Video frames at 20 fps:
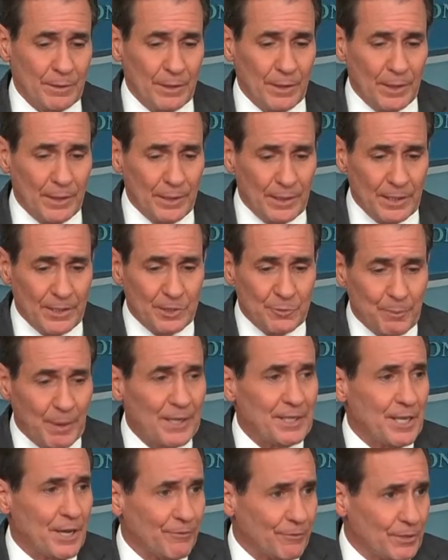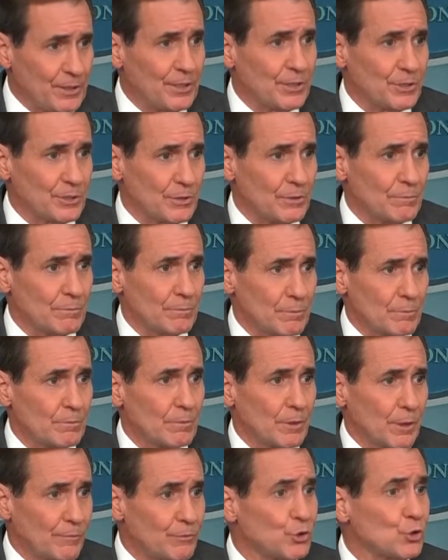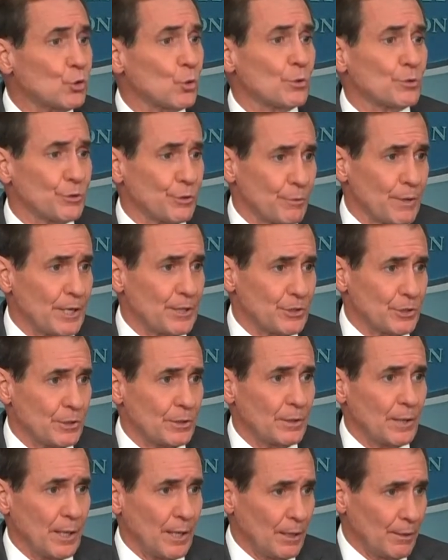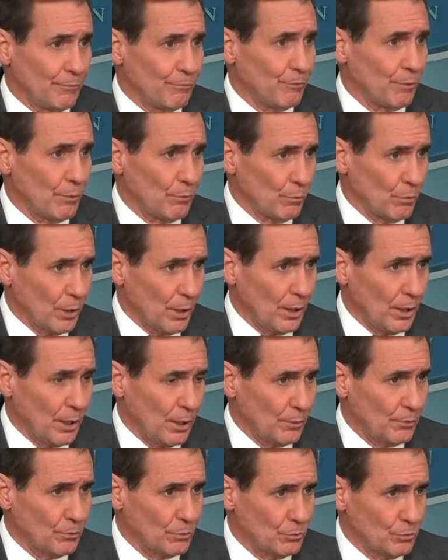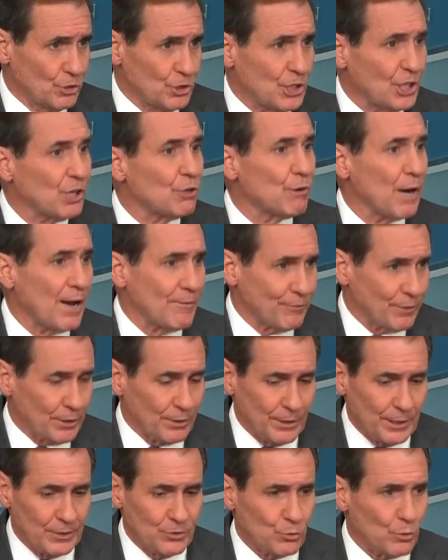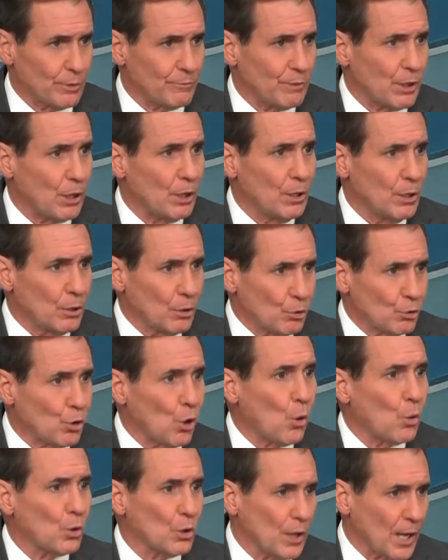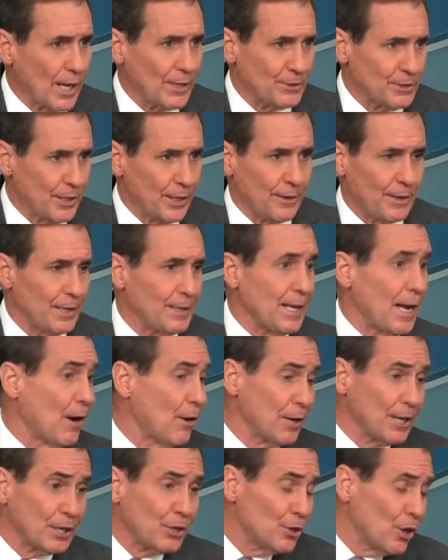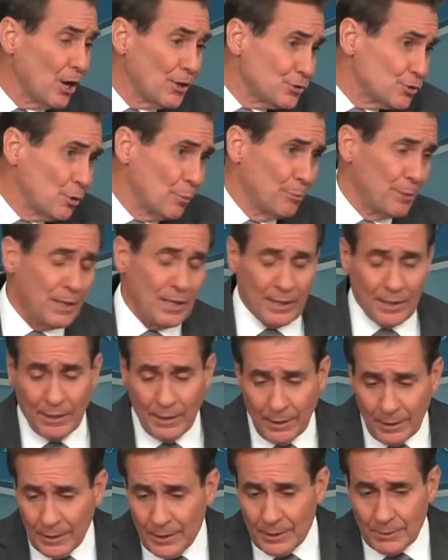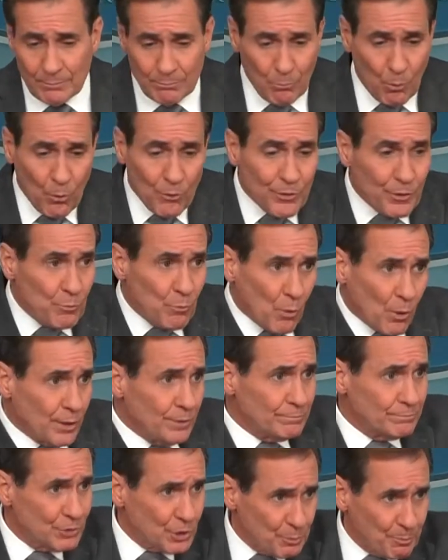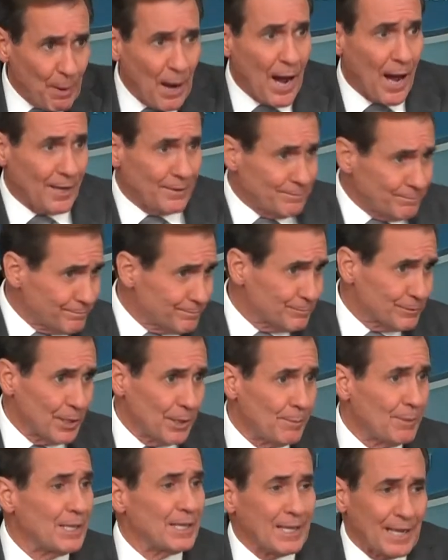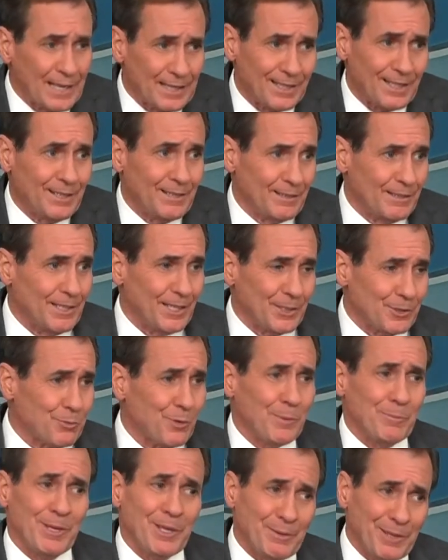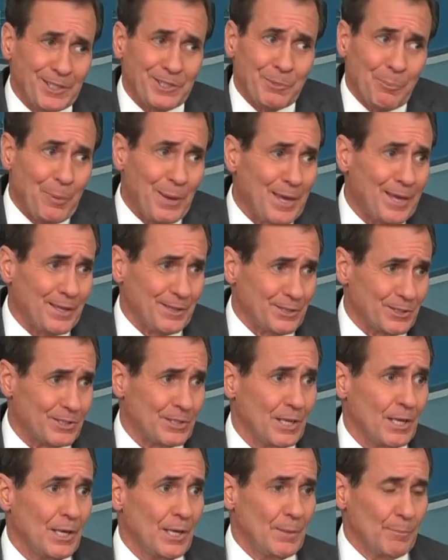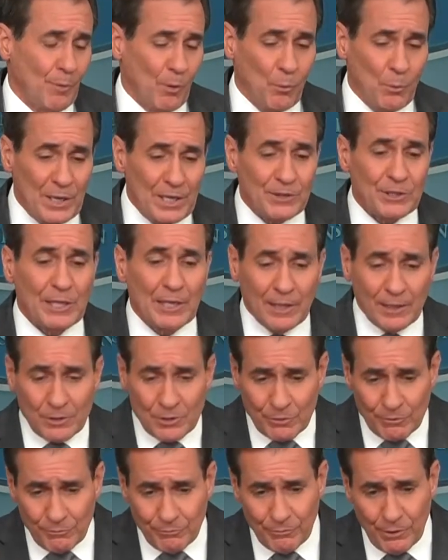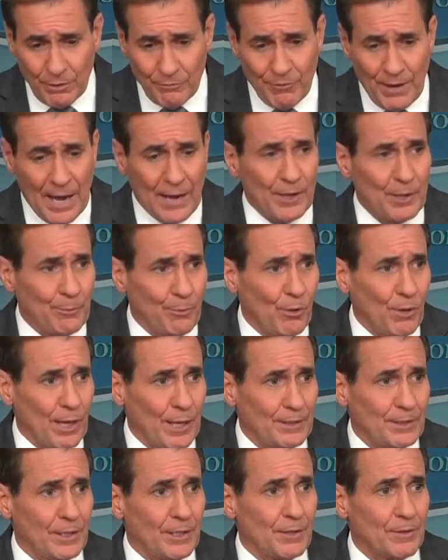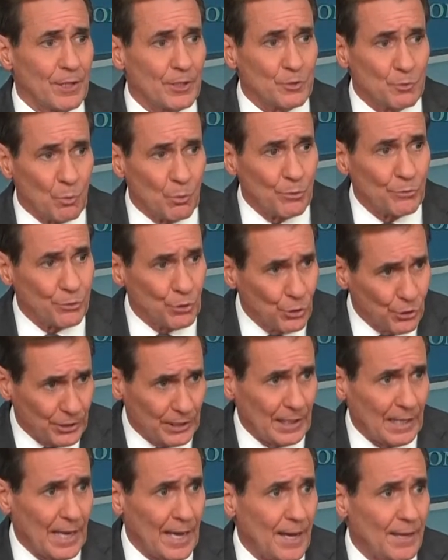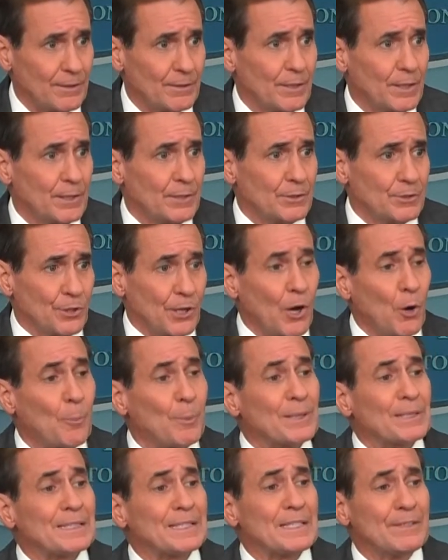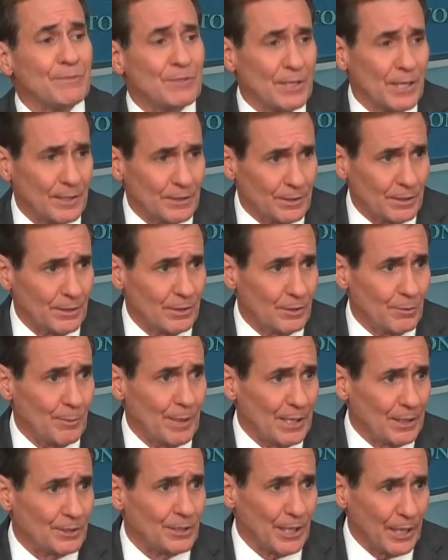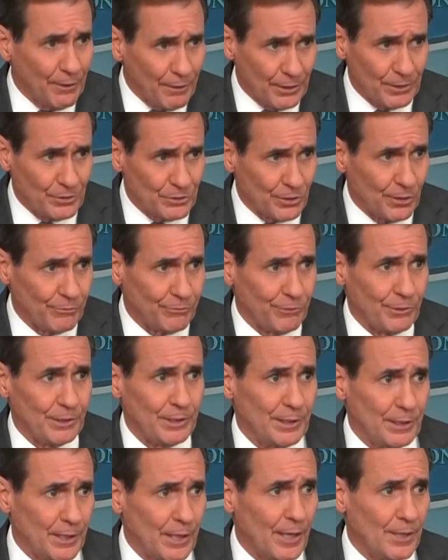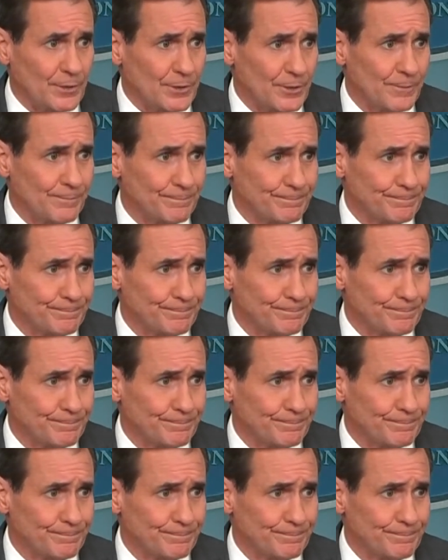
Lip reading: it is by definition of short duration and of geographically sort of a localized area. Now, it could also be more than one spot, right? I mean, that's what I mean. It depends. But we think it's a valuable idea that's worth looking at to help alleviate the humanitarian suffering in Gaza.